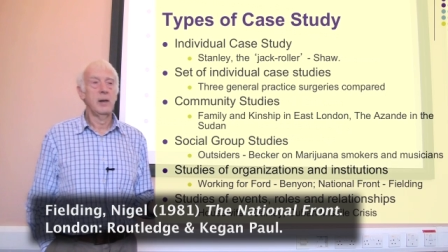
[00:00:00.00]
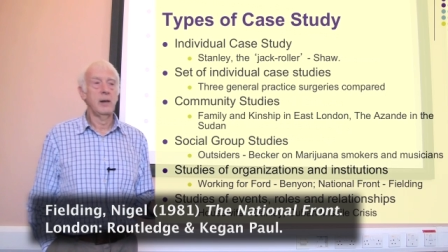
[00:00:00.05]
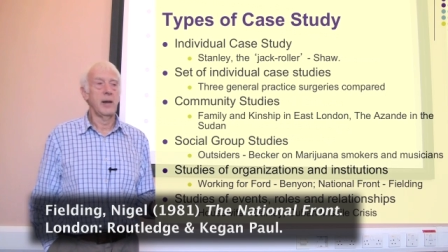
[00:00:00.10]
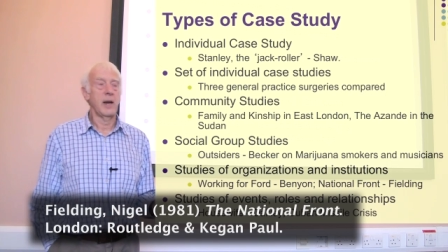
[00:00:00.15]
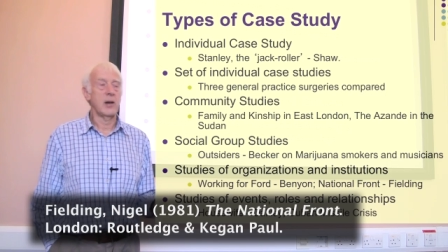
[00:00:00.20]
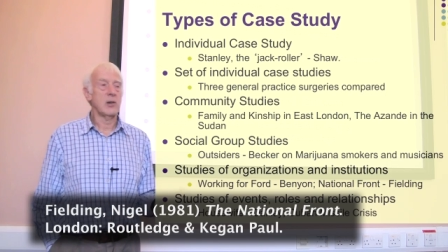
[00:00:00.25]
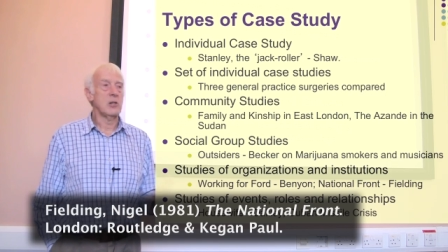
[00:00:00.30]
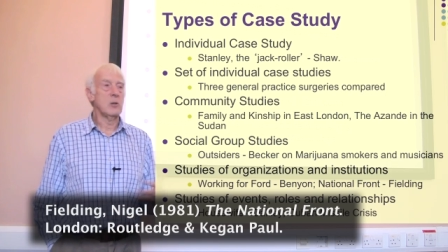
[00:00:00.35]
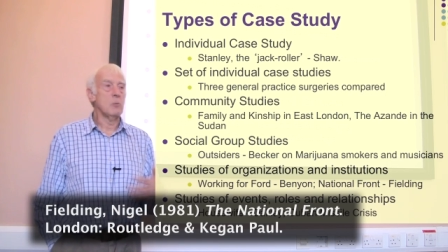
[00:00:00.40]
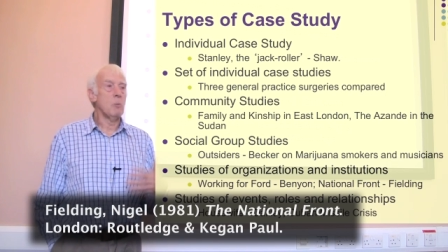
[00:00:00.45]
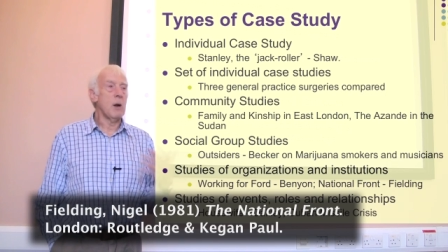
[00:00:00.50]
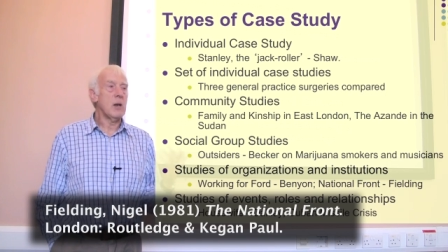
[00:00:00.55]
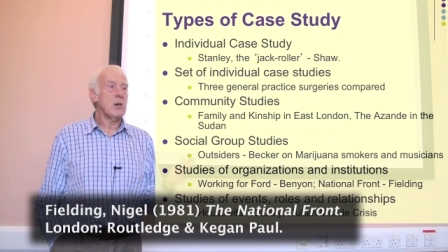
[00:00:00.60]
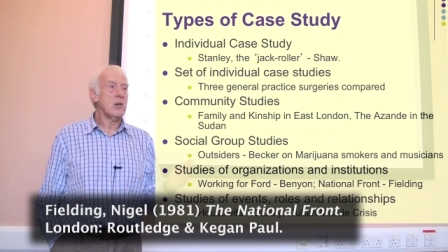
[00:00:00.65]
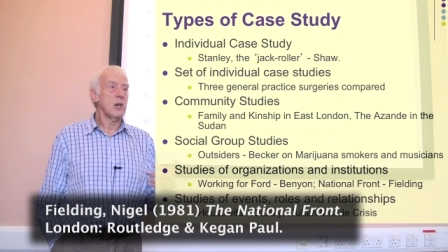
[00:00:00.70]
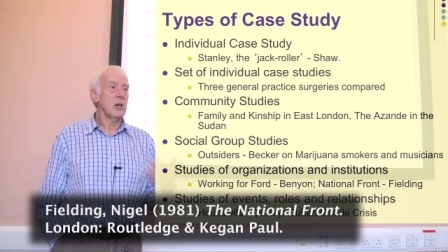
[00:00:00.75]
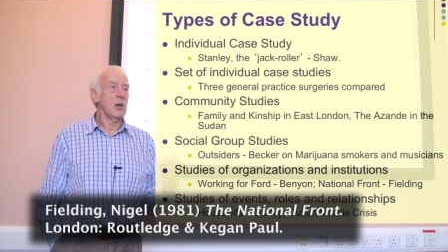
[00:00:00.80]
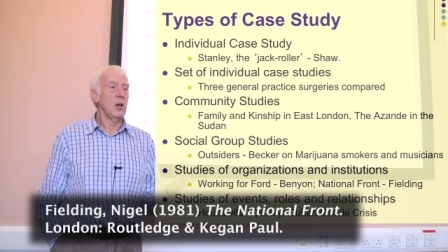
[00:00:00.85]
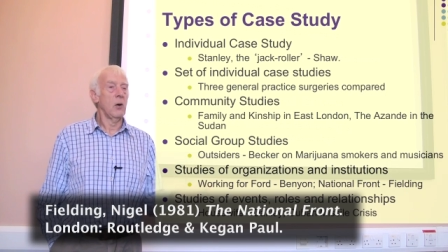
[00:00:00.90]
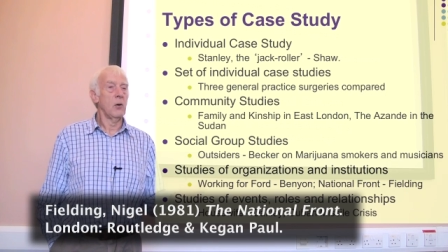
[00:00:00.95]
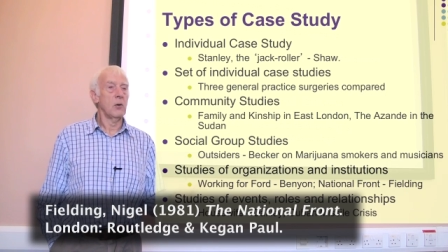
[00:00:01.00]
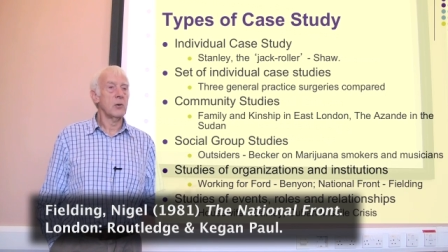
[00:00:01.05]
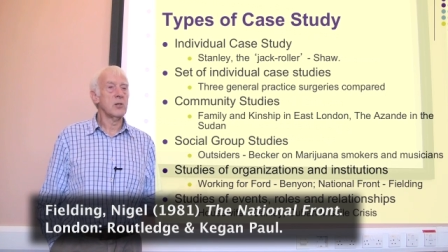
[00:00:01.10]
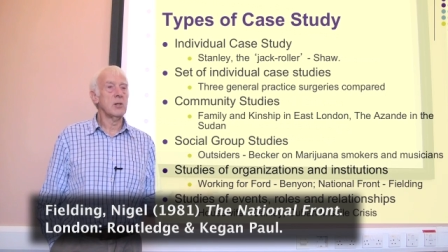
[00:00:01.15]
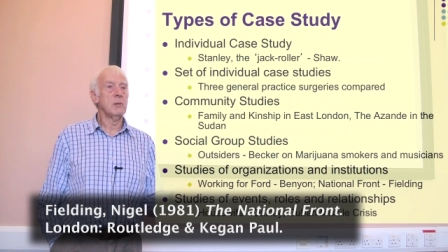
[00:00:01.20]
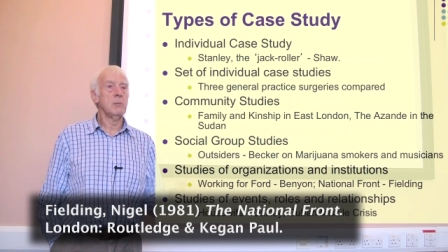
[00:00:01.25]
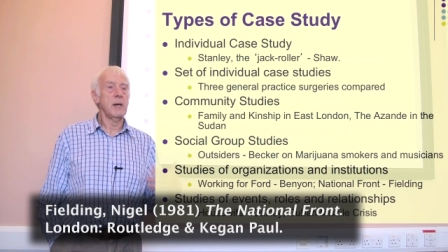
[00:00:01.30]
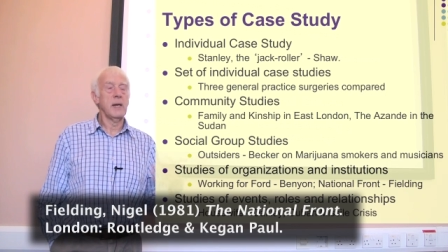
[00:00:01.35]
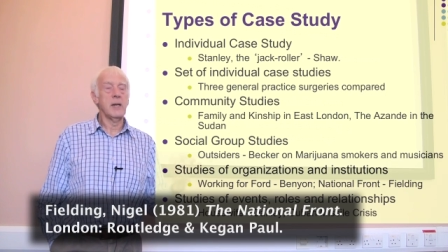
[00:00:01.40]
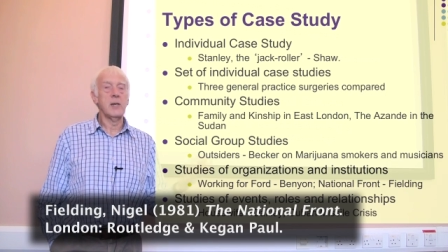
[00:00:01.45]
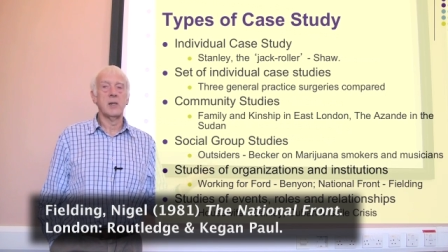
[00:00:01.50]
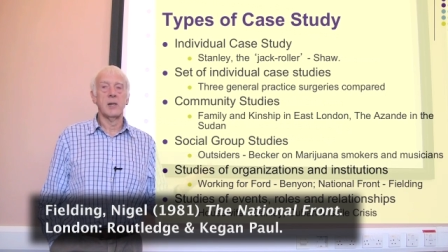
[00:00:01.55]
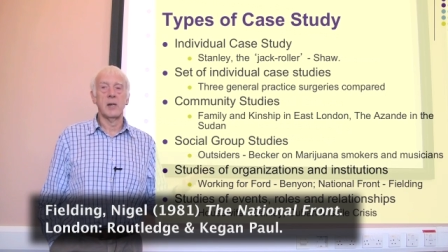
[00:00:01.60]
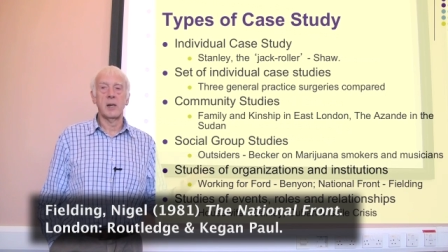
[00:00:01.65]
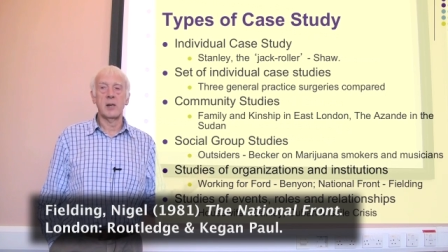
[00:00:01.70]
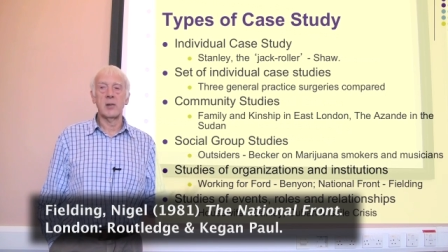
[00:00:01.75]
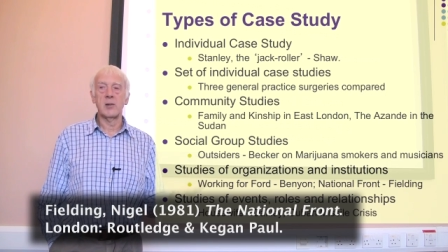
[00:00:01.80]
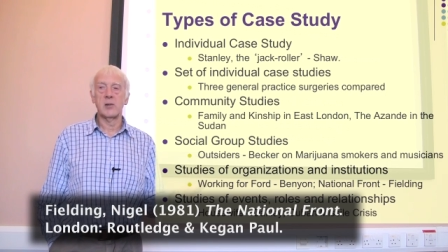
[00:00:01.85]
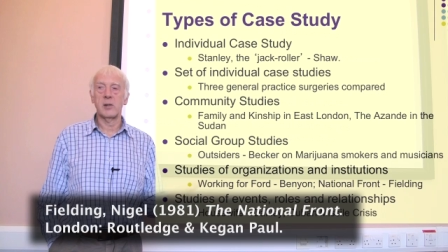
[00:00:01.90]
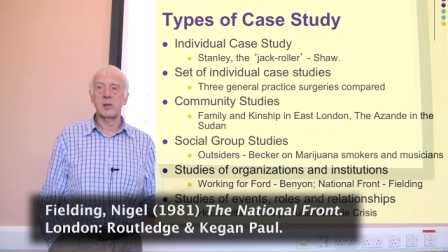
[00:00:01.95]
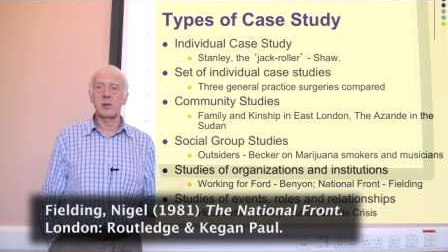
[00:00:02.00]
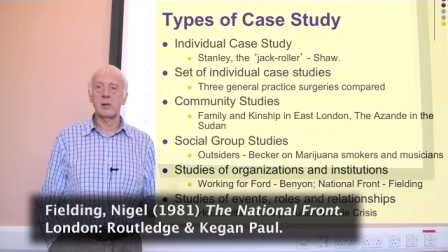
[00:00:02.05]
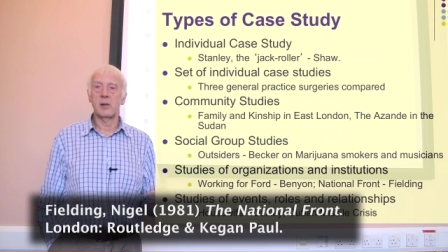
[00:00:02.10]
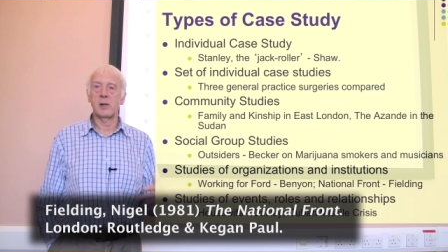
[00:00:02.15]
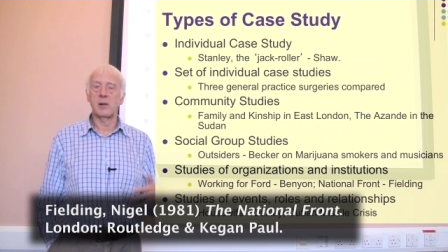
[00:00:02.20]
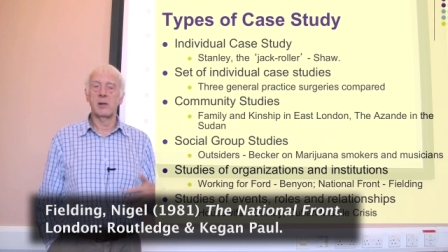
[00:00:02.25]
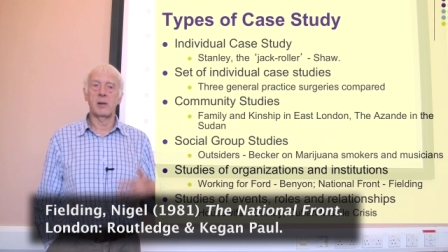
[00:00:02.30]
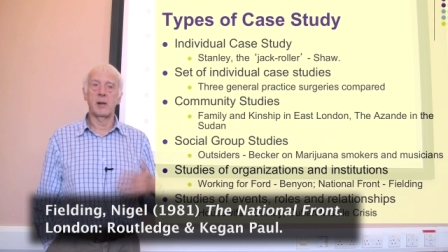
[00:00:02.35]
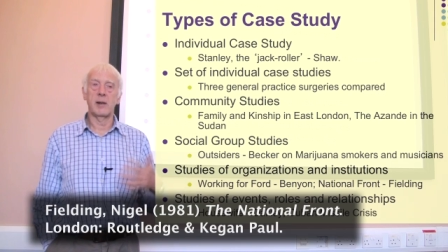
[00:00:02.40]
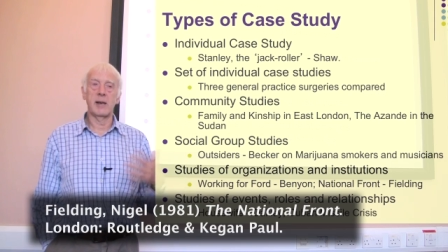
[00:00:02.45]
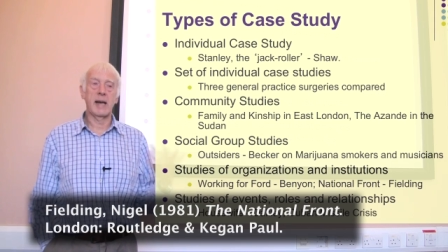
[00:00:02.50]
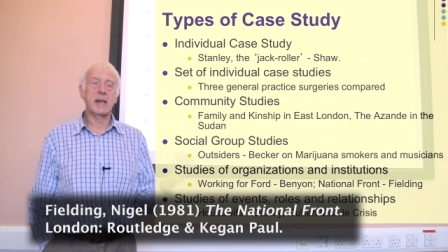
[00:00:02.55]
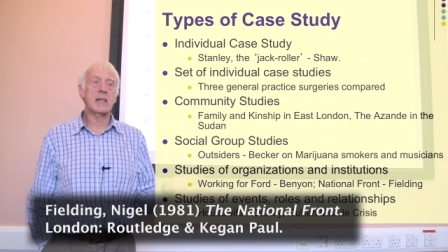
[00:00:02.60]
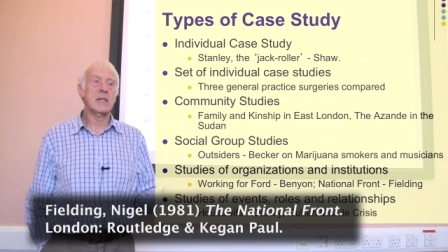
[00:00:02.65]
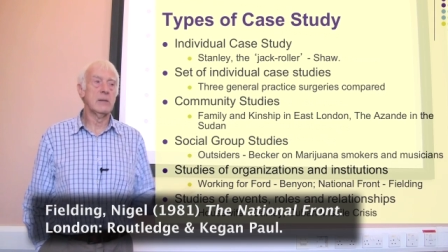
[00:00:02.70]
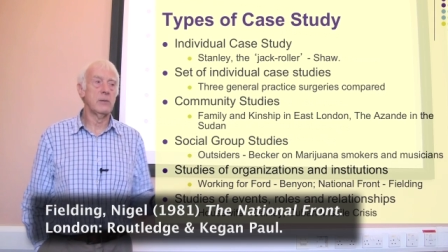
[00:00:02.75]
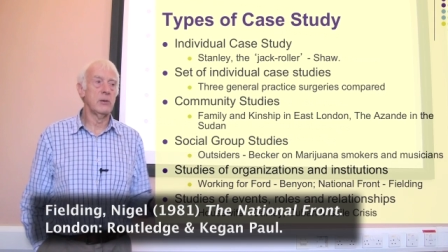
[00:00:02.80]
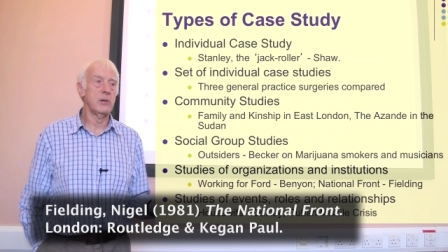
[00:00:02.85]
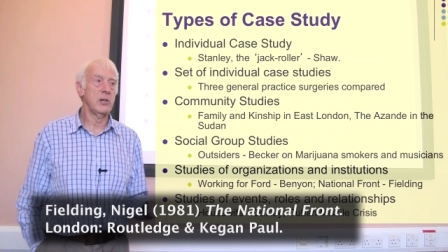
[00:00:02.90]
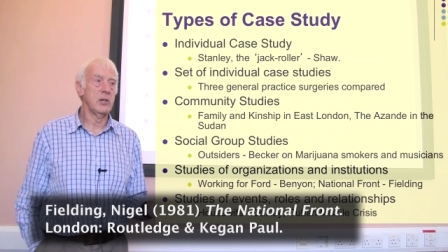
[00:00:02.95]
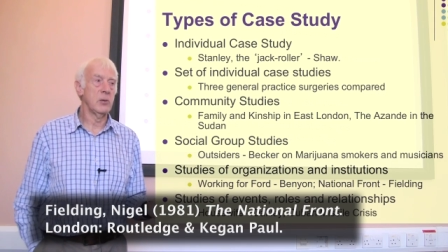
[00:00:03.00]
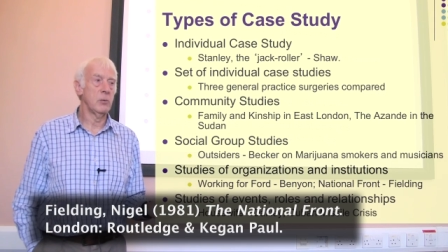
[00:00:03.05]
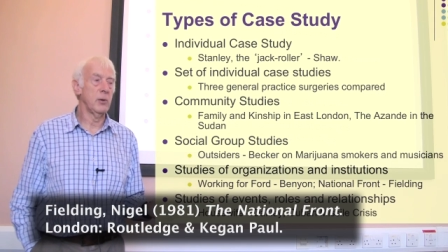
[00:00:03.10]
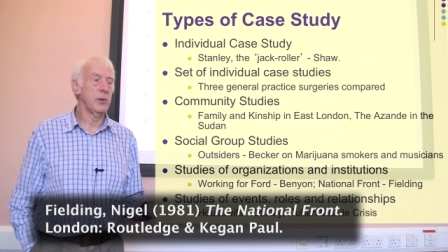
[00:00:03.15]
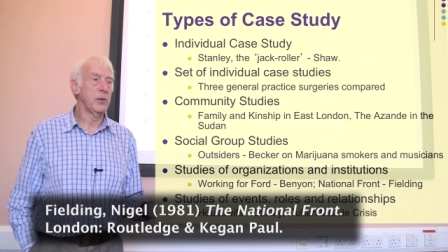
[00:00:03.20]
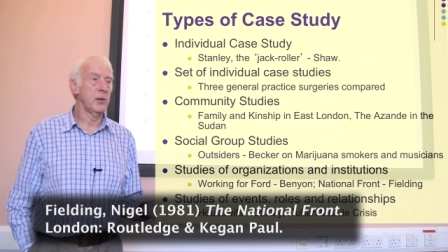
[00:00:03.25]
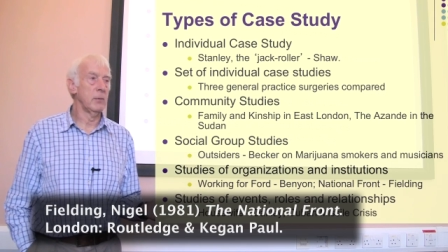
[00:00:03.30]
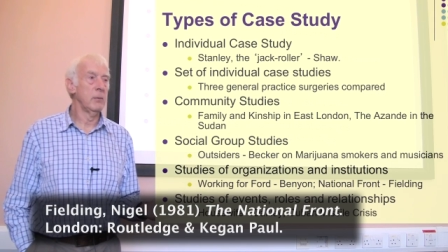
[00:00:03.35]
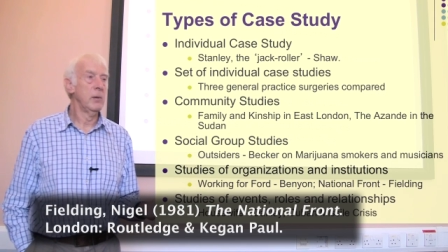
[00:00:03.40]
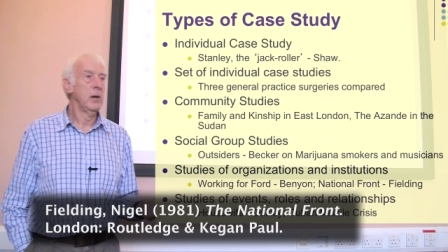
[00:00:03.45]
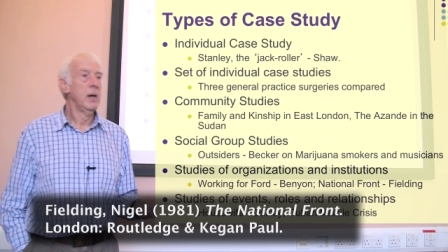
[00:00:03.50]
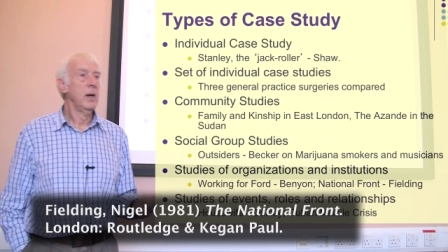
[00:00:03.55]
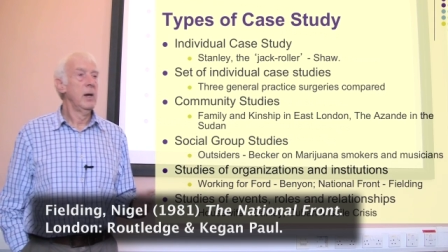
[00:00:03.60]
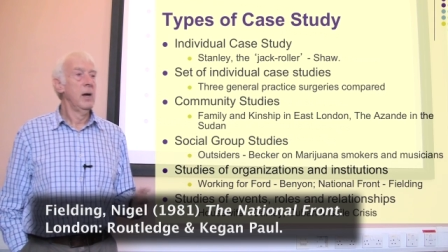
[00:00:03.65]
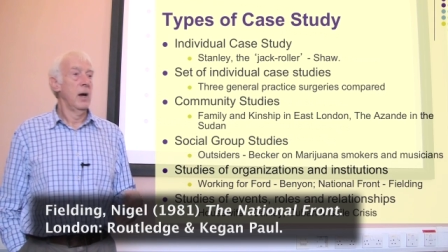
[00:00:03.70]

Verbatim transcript: He actually went along to meetings and activities with them